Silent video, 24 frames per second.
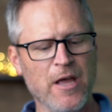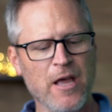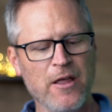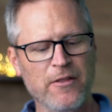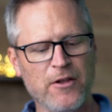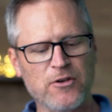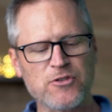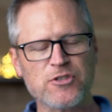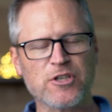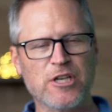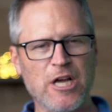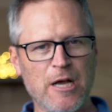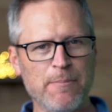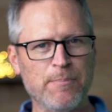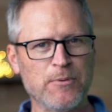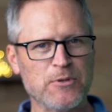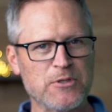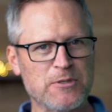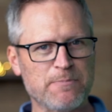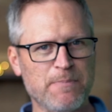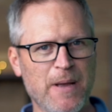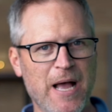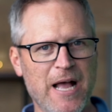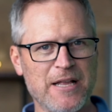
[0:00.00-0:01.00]
There's a couple
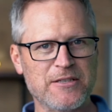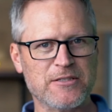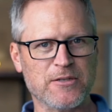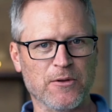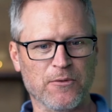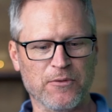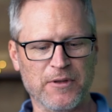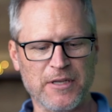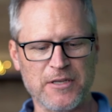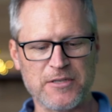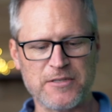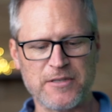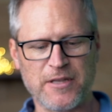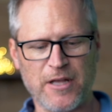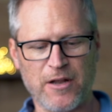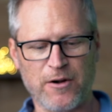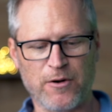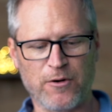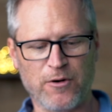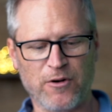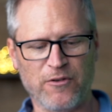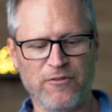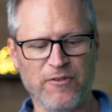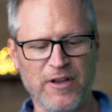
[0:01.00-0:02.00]
spots on this that
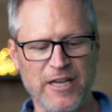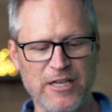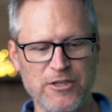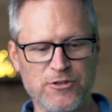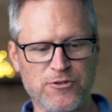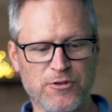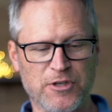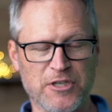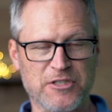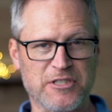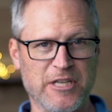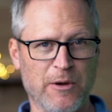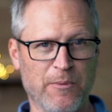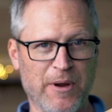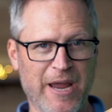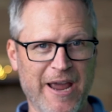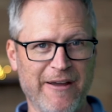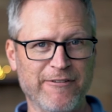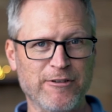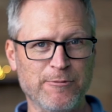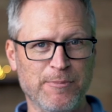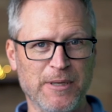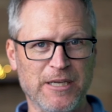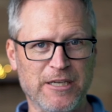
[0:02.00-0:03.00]
are of interest that we
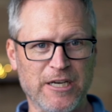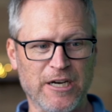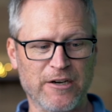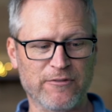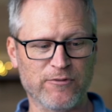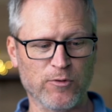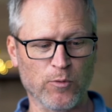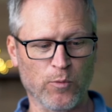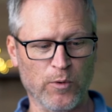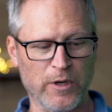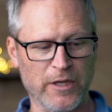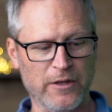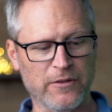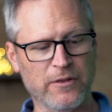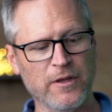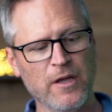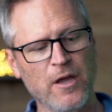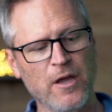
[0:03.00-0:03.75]
have to be careful with.